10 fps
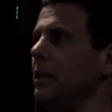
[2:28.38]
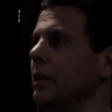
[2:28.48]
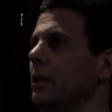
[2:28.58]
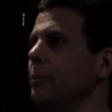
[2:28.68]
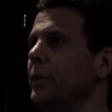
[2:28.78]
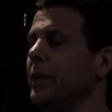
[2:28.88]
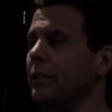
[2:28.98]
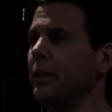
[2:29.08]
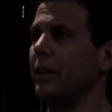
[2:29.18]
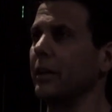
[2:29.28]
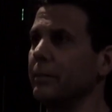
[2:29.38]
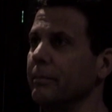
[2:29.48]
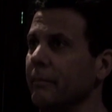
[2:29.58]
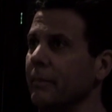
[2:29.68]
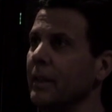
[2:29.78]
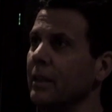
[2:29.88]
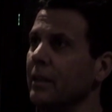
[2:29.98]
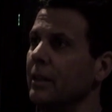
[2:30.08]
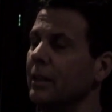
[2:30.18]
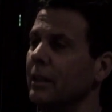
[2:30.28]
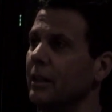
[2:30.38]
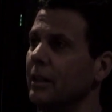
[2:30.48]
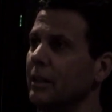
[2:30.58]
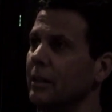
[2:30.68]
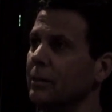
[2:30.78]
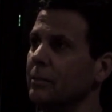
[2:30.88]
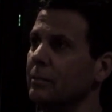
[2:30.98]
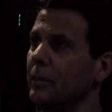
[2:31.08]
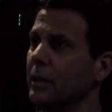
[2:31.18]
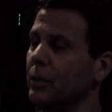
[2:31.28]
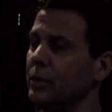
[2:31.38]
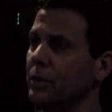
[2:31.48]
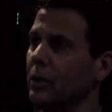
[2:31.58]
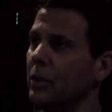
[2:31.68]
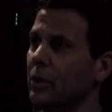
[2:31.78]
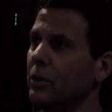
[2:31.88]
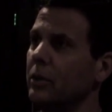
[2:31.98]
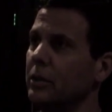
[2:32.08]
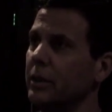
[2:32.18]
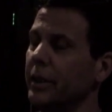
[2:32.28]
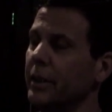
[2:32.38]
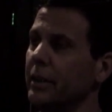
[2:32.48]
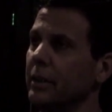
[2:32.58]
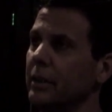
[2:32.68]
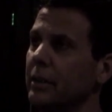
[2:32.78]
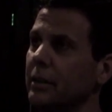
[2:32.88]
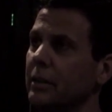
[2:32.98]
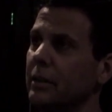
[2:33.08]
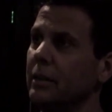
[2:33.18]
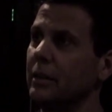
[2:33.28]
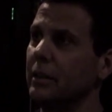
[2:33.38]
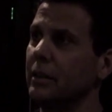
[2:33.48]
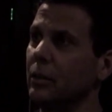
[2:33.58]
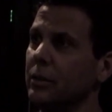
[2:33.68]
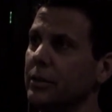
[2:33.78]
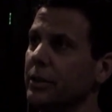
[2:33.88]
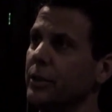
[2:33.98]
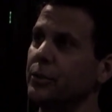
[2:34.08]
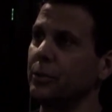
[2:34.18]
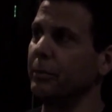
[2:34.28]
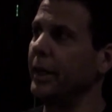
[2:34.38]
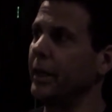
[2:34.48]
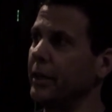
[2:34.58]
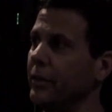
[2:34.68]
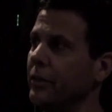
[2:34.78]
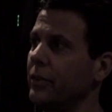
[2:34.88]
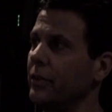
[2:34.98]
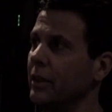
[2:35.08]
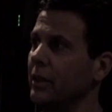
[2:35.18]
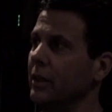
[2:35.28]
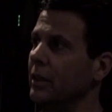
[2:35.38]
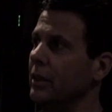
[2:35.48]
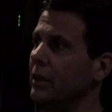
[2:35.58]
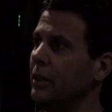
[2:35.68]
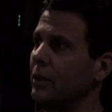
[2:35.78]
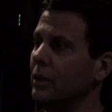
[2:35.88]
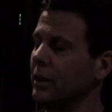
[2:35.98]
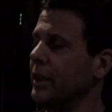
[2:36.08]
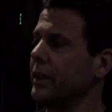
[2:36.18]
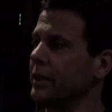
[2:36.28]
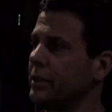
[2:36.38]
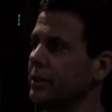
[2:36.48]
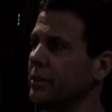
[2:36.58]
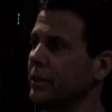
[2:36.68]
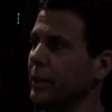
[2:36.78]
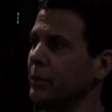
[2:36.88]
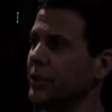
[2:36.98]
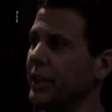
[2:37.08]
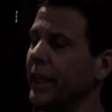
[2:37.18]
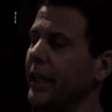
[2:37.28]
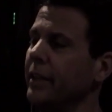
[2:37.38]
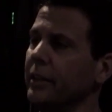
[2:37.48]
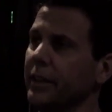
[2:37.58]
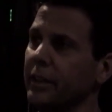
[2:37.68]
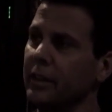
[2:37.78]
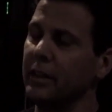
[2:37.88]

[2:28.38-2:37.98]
in the meantime, um, there was a girl in Central Mass, Lenox. Lennox, her name was Kaylee,